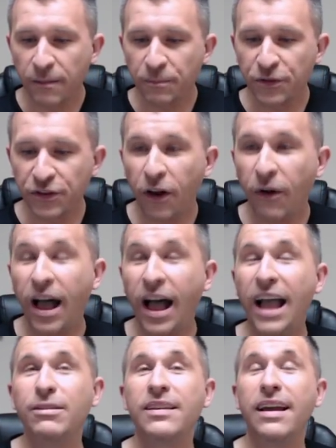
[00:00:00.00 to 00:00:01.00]
So
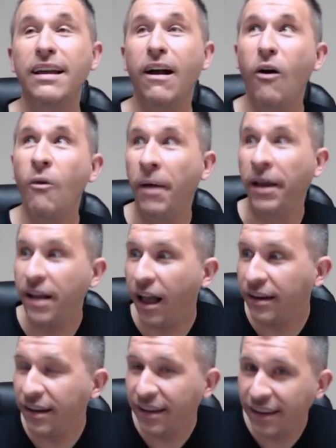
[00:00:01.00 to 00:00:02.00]
I was like, oh my
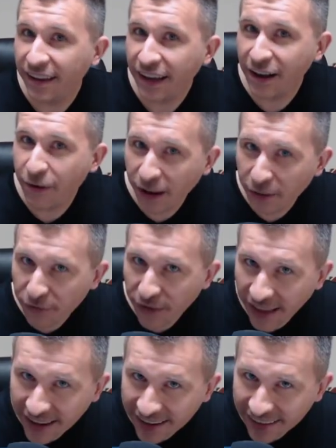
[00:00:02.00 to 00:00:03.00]
God, it
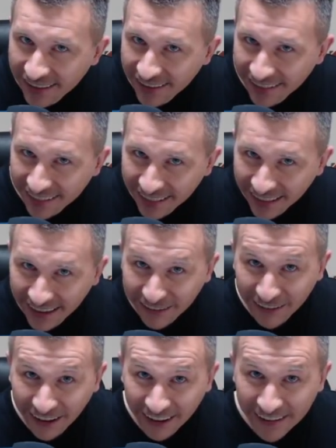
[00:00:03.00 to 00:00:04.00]
qualified. It
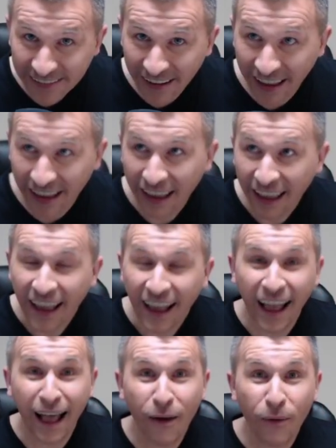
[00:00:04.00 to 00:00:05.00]
qualified.
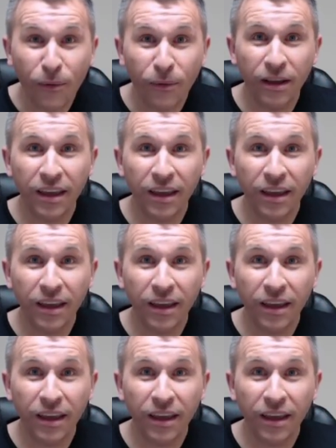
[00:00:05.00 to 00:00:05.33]
How?